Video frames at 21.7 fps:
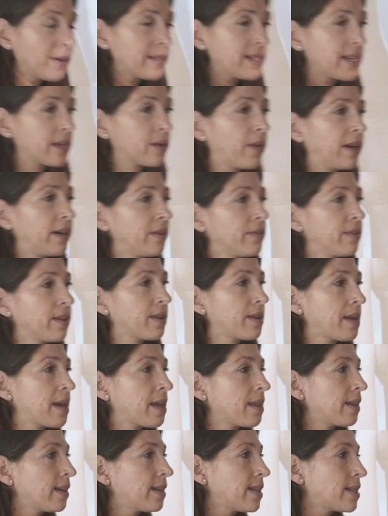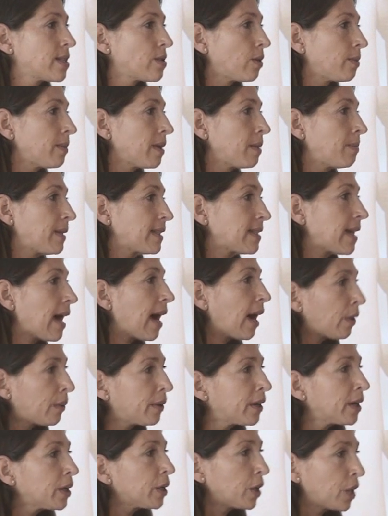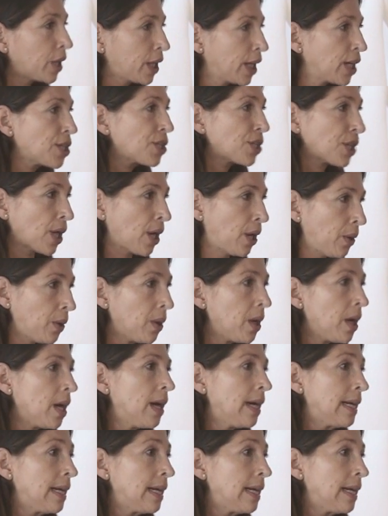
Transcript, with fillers: it's like one of the things they told me, but how are you going to show